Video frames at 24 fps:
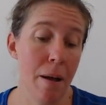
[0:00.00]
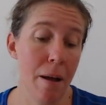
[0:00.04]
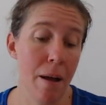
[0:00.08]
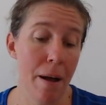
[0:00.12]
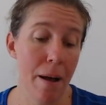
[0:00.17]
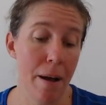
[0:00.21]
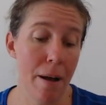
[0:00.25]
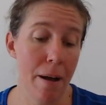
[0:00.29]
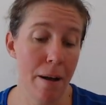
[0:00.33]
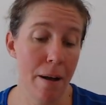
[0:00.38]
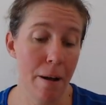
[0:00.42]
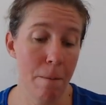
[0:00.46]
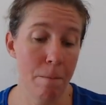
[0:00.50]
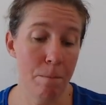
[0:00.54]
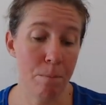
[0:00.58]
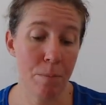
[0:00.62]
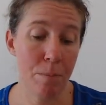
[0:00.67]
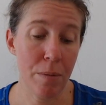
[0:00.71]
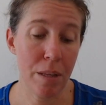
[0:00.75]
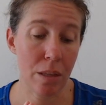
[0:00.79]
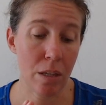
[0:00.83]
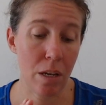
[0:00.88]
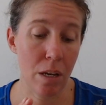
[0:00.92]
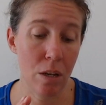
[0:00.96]

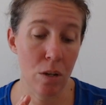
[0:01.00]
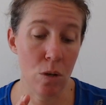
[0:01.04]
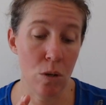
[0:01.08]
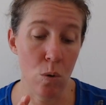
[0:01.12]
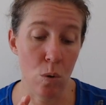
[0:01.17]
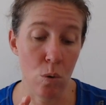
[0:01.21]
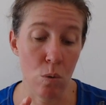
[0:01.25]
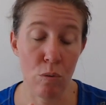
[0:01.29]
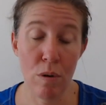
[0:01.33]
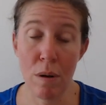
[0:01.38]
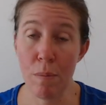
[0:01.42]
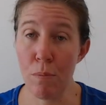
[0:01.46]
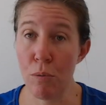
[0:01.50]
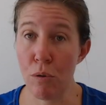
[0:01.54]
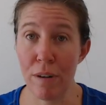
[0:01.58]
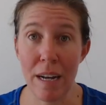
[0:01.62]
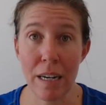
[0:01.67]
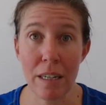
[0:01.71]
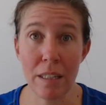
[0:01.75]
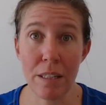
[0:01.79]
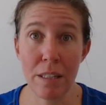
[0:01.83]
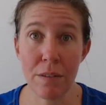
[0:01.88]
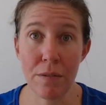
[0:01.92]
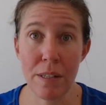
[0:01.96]
um, your
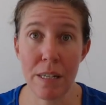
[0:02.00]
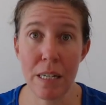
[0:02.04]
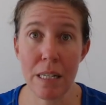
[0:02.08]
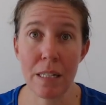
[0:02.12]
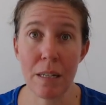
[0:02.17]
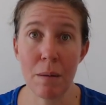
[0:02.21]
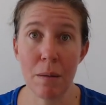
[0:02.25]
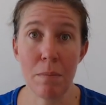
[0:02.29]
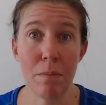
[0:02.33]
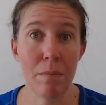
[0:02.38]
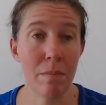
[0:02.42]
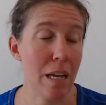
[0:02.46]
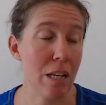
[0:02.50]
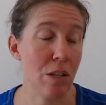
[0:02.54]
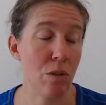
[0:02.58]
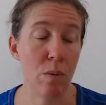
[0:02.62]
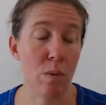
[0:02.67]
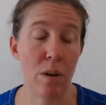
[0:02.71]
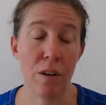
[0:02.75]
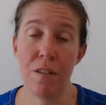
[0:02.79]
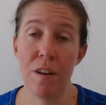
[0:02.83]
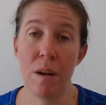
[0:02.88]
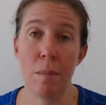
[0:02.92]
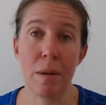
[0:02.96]
reproductive system. That's
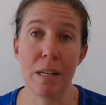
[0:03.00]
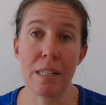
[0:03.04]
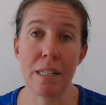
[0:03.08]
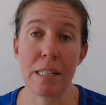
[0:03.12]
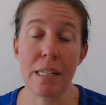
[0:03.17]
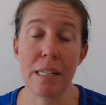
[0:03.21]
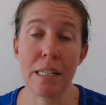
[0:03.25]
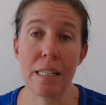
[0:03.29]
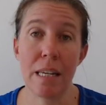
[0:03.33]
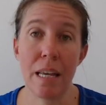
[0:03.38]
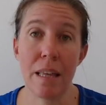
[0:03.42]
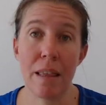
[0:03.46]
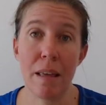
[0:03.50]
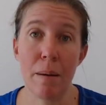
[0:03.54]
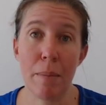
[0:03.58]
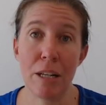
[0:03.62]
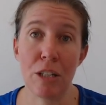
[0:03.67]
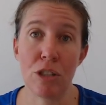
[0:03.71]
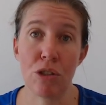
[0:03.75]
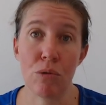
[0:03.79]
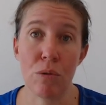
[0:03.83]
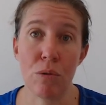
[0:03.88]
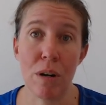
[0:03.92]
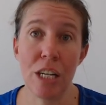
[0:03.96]
why females can see their
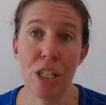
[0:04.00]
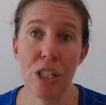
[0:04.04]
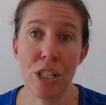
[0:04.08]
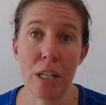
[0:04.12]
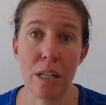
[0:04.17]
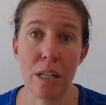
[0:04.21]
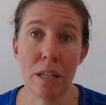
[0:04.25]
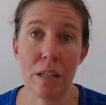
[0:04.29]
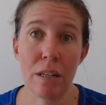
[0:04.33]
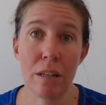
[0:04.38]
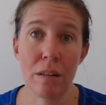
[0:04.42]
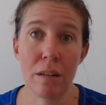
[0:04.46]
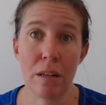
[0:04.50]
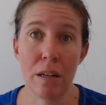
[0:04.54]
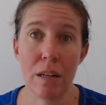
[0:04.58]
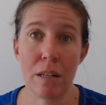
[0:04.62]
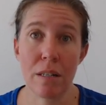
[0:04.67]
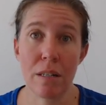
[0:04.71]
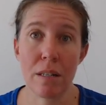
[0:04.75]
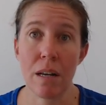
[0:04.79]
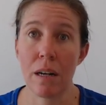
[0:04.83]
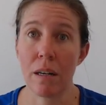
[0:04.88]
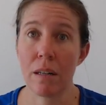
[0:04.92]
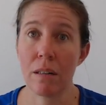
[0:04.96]
menstruation
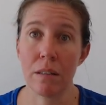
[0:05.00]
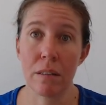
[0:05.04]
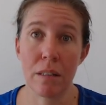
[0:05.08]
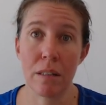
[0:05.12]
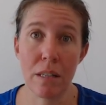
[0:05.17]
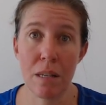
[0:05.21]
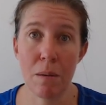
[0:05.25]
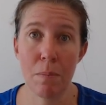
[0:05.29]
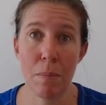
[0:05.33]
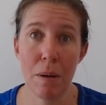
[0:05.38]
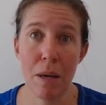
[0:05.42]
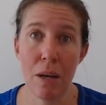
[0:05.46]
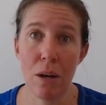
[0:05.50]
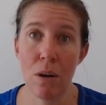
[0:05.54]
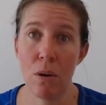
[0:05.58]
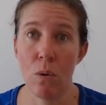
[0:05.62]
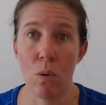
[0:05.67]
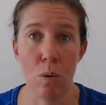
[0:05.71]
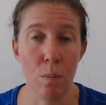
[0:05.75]
cycle disappear or